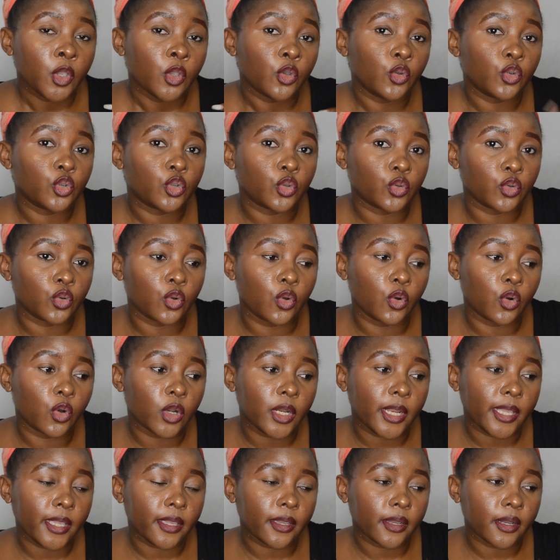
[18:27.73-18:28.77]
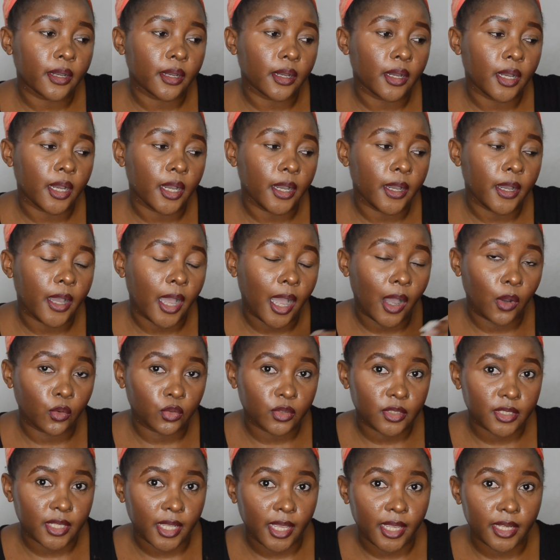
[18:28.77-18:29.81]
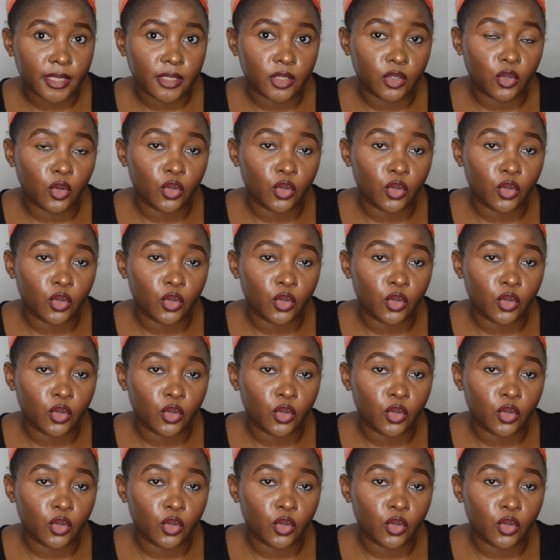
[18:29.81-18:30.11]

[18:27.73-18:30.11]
you should go like outside.